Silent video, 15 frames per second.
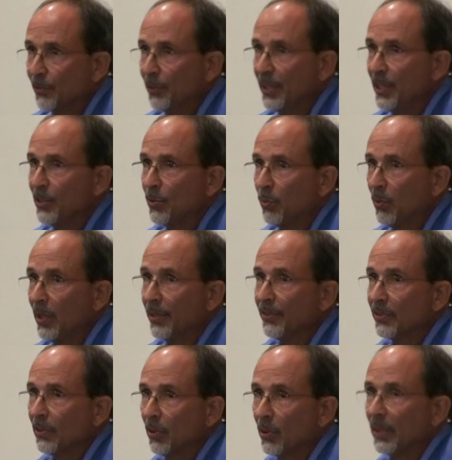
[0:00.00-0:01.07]
of trees
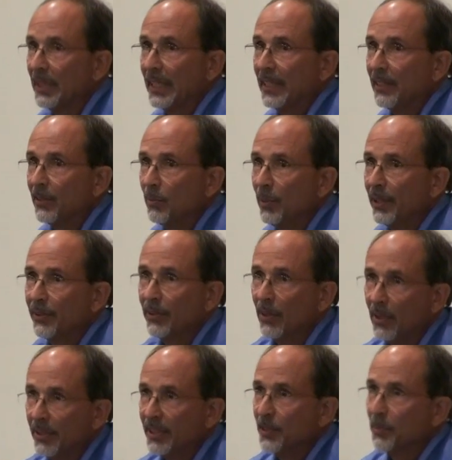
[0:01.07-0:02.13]
was correlated with
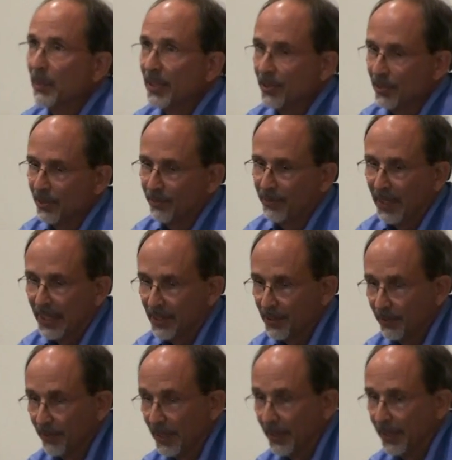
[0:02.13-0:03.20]
all these measures of fire
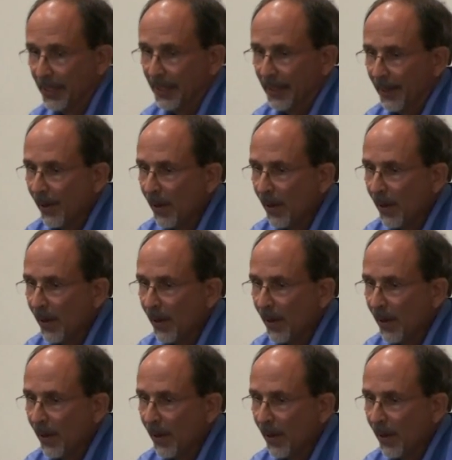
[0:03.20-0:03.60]
severity.